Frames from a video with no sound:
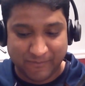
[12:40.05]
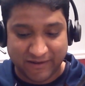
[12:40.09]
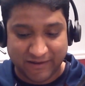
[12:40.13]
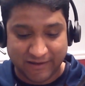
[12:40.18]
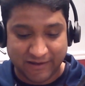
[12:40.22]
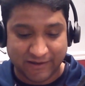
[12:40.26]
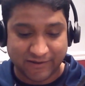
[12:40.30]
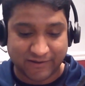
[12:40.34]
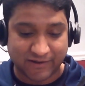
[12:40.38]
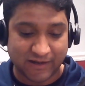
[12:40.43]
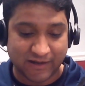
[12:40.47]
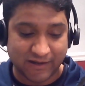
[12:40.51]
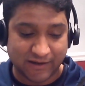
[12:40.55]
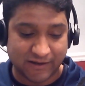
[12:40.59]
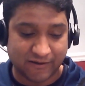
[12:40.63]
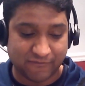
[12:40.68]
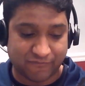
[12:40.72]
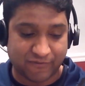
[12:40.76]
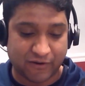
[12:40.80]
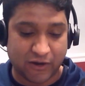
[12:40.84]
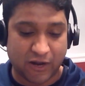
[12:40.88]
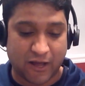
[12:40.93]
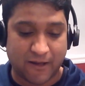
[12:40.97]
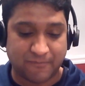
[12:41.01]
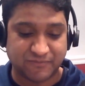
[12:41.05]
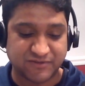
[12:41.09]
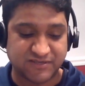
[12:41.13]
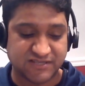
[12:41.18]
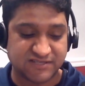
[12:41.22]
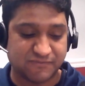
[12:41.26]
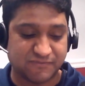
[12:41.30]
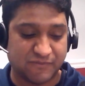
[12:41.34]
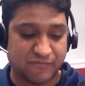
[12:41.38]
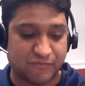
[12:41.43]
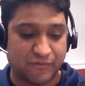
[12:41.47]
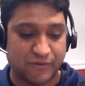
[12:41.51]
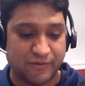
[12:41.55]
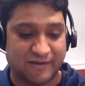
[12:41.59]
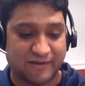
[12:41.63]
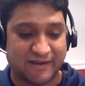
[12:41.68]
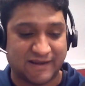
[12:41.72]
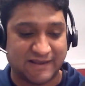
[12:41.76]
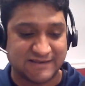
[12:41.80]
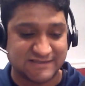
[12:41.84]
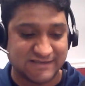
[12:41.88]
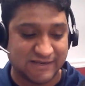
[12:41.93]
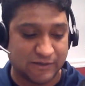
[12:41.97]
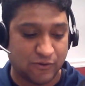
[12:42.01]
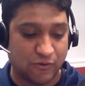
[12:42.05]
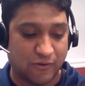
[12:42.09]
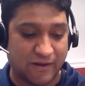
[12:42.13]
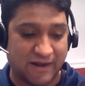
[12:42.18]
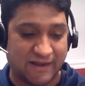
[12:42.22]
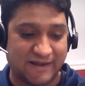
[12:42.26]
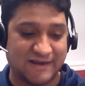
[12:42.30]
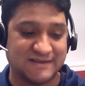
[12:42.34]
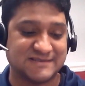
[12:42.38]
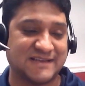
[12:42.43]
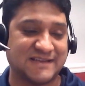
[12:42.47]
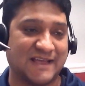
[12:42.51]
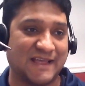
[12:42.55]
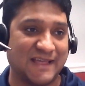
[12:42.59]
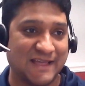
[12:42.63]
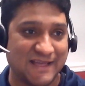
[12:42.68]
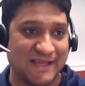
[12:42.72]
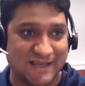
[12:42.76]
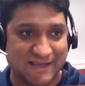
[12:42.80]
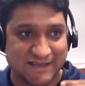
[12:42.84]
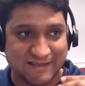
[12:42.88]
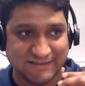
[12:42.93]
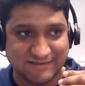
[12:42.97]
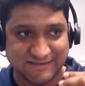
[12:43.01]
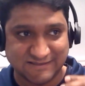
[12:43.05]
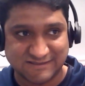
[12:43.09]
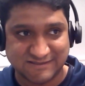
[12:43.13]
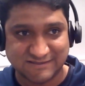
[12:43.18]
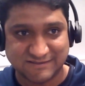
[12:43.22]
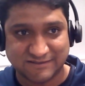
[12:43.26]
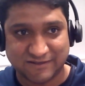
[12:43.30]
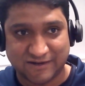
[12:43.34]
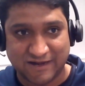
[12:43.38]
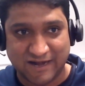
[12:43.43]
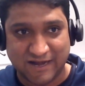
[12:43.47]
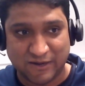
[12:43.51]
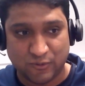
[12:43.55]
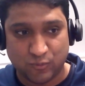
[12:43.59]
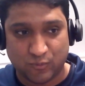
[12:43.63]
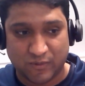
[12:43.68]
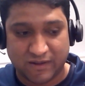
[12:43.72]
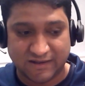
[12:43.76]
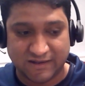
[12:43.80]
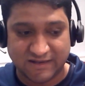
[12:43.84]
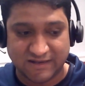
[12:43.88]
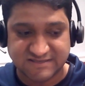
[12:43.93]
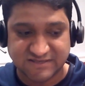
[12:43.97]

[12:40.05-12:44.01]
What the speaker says: million trillion different options before you can actually go ahead and say, this is the right one.